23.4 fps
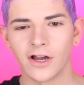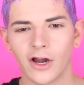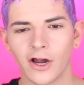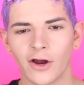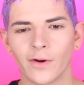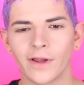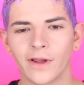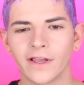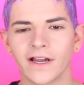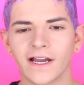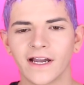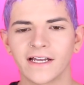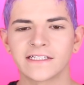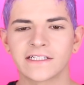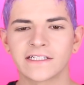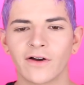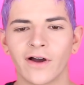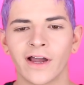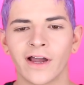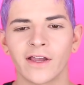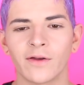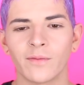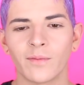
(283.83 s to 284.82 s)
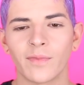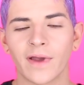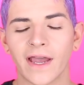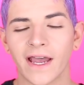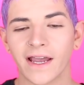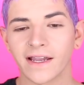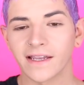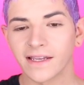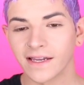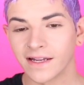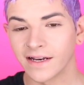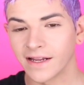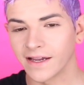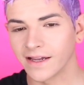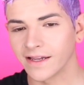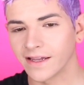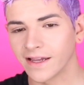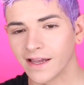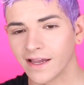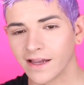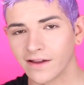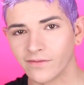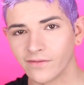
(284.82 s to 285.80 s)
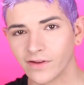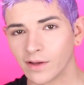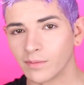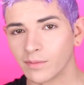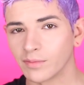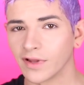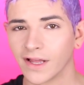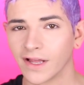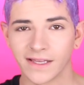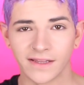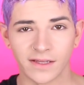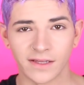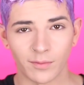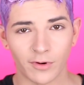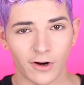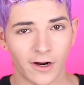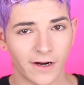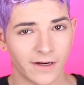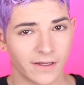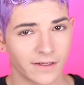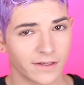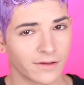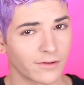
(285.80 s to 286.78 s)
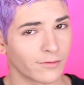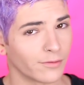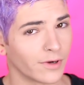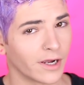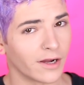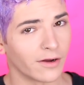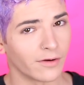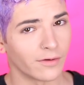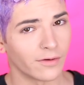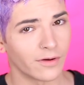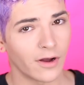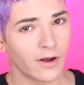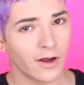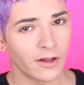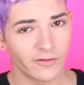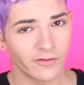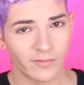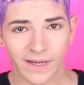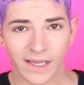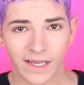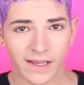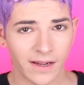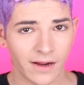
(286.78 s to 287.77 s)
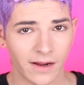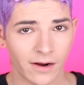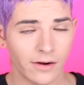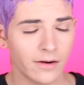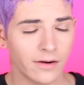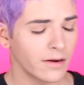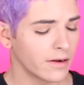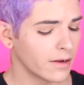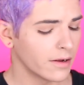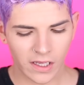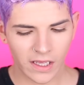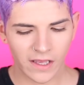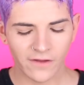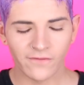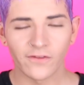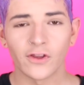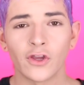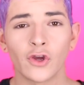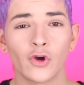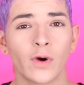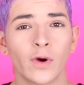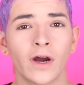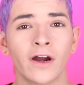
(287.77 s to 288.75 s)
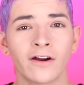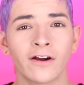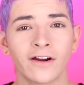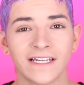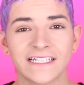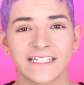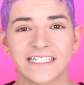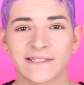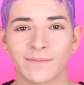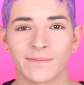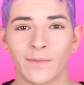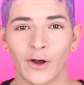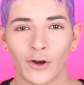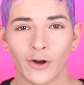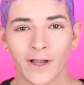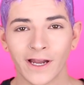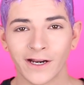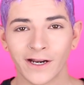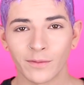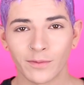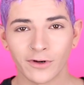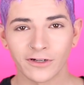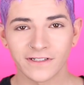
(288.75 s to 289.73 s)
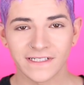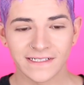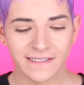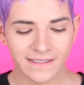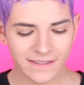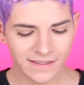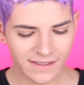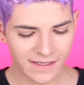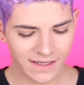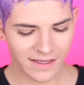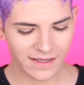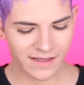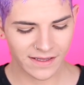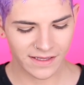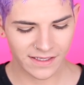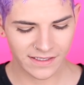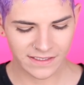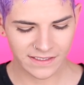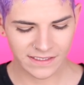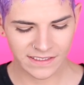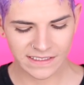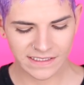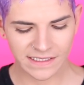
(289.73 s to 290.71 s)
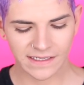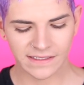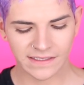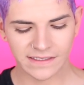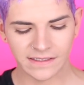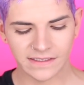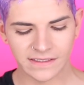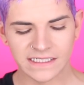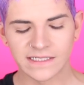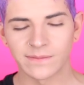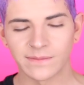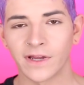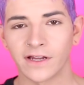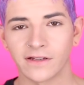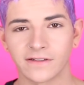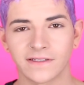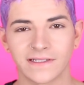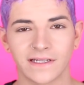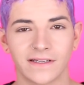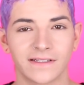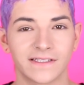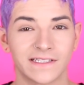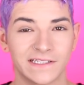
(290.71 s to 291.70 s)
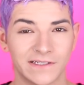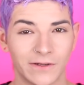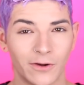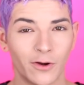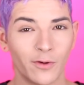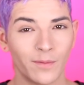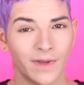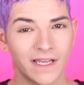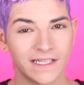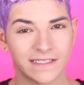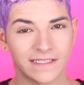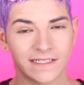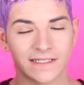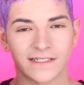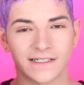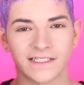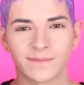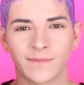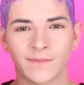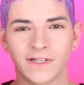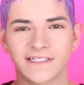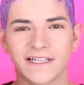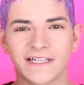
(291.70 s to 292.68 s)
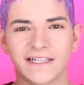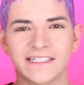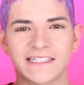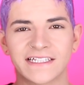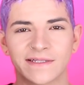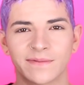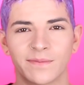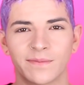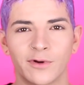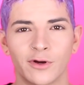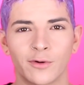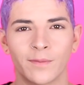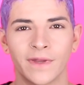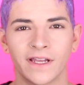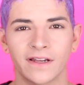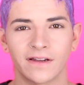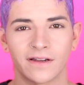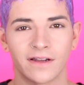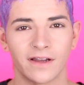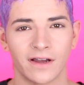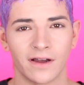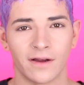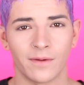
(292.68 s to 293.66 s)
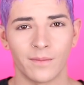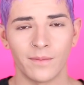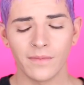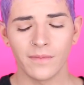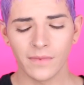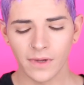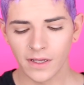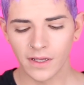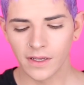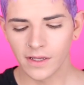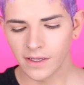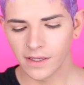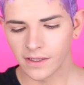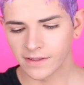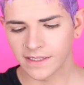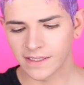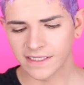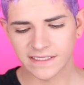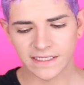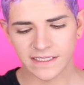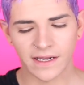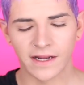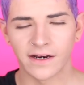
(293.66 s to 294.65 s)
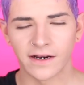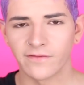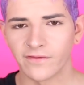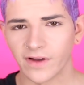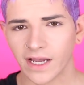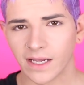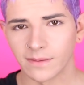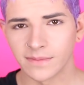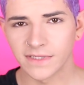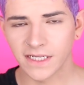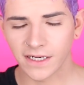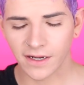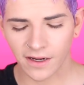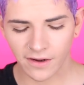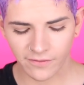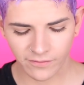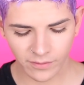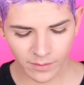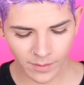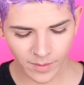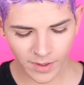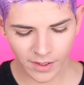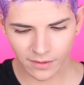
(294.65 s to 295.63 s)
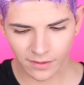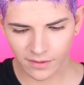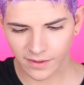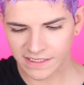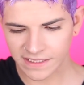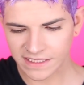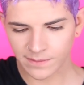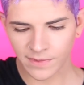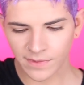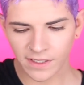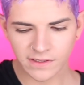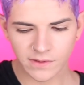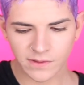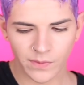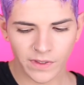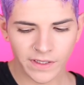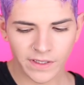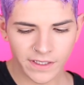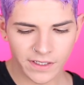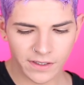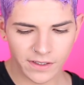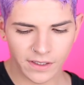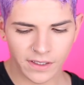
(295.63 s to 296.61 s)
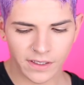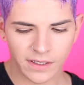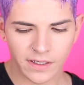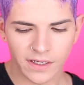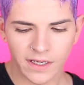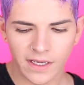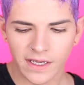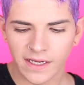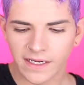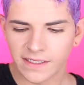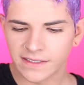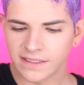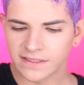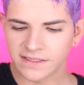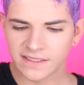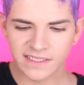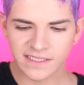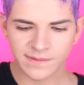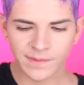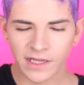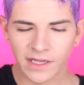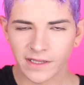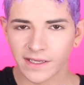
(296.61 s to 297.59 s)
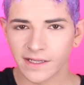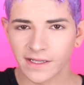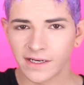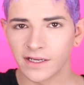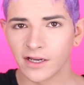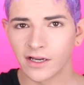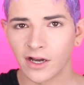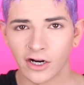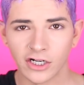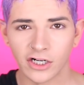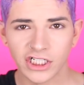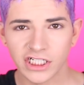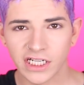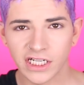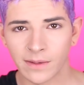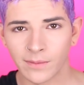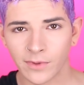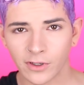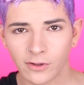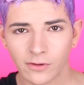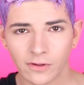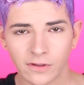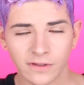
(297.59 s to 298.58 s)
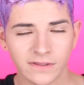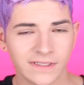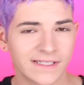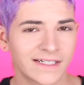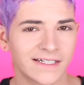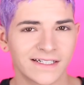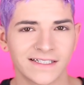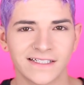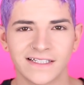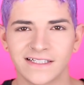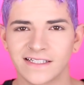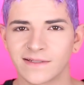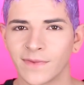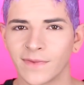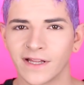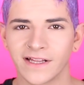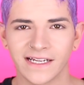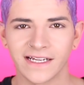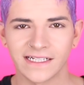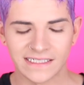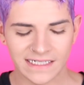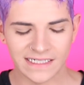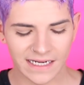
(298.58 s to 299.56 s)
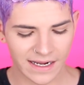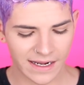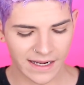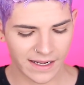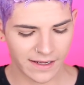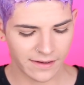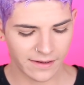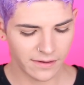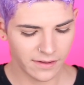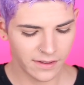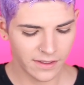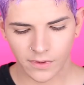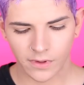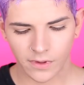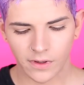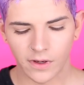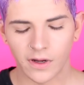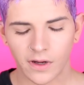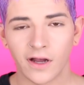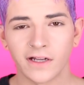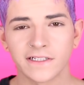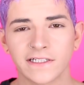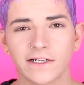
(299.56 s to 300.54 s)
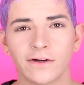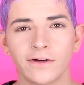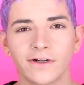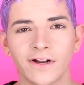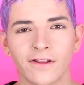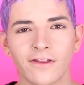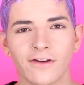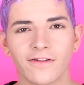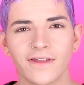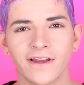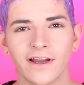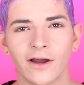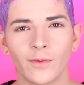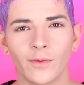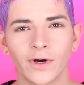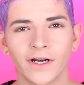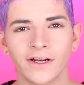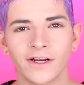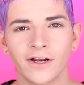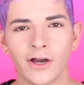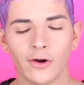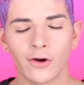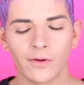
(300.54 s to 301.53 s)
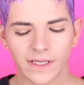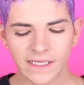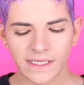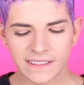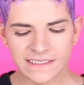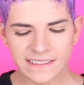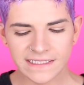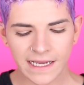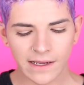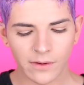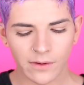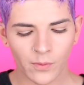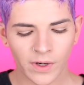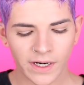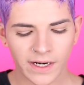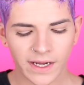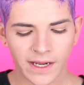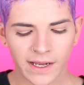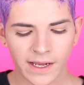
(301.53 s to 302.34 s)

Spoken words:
Alright guys, so I am back and I have applied the product throughout all of my hair. If you are a smell kind of person, this smells so amazing. It smells like spearmint gum. That's the kind of vibes I got from it. It smells really good. It doesn't smell like any harsh chemicals. It doesn't smell like dye. Also, another thing I want to note is that when